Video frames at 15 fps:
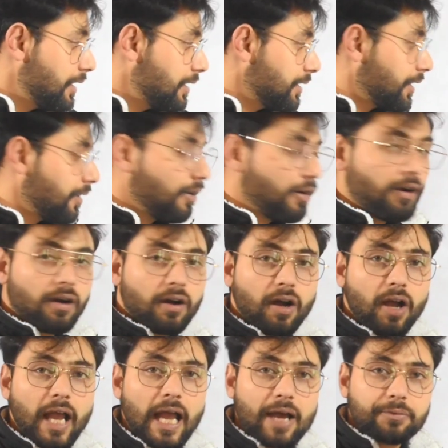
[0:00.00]
So
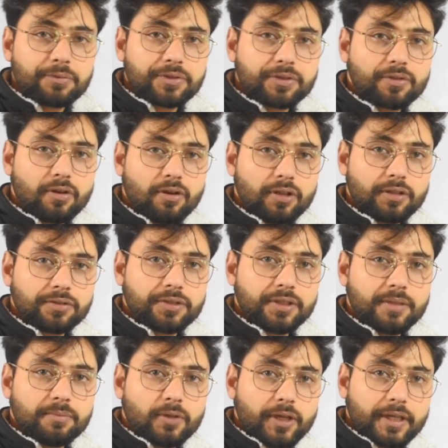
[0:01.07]
I haven't gone to
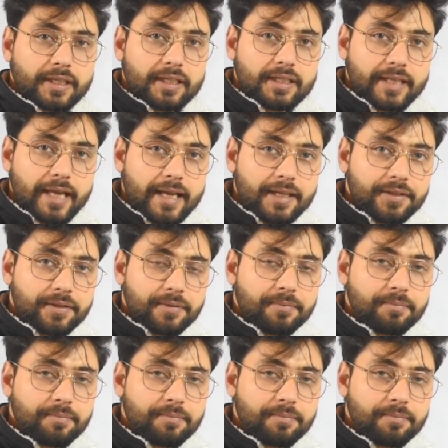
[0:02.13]
the market yet,